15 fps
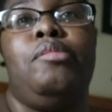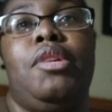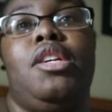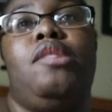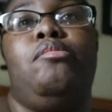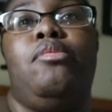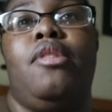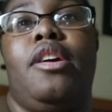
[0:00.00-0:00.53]

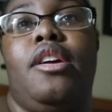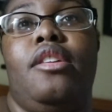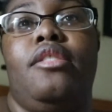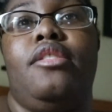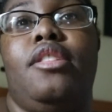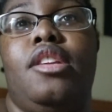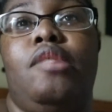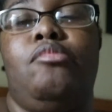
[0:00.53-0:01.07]
big prior
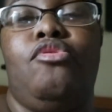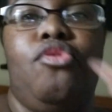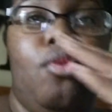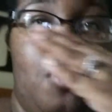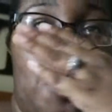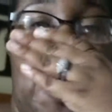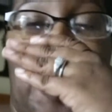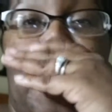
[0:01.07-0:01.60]
the day
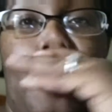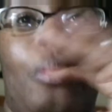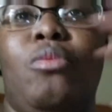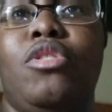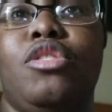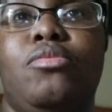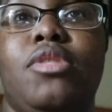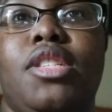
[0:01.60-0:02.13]
before
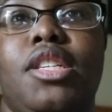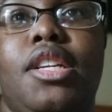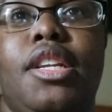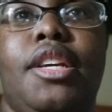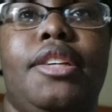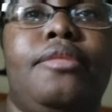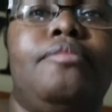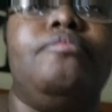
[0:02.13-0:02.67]
which was
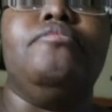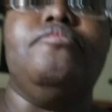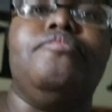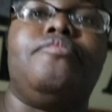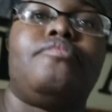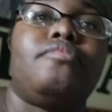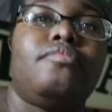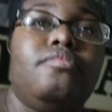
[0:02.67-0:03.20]
sunday
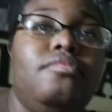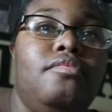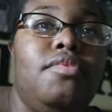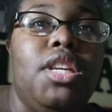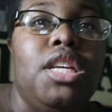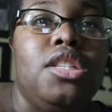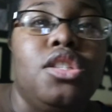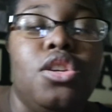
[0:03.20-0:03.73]

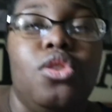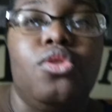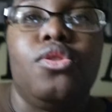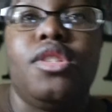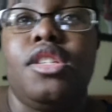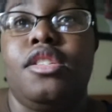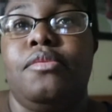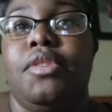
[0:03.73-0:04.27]
so
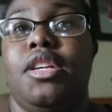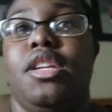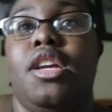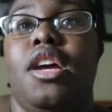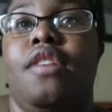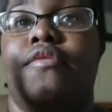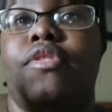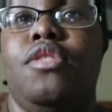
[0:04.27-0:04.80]
since we didn't
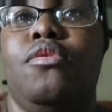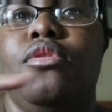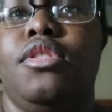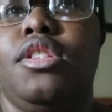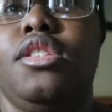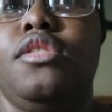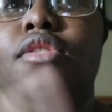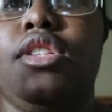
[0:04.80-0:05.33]
have the
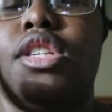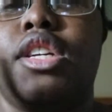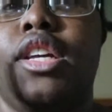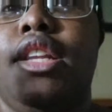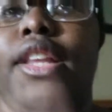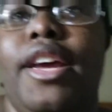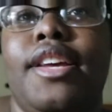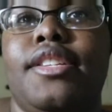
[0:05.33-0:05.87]
rotisserie
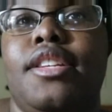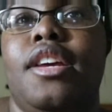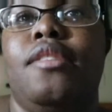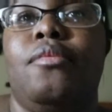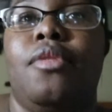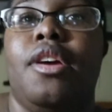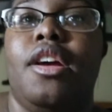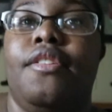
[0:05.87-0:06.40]
chicken last night
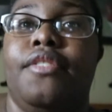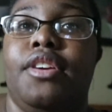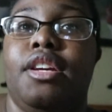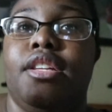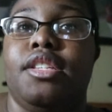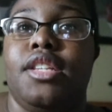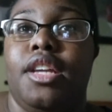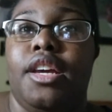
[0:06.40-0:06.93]
we're having
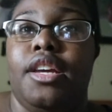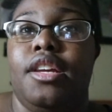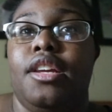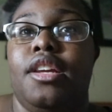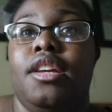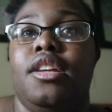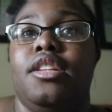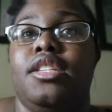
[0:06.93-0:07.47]
it tonight
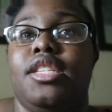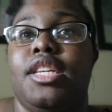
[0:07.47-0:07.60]
and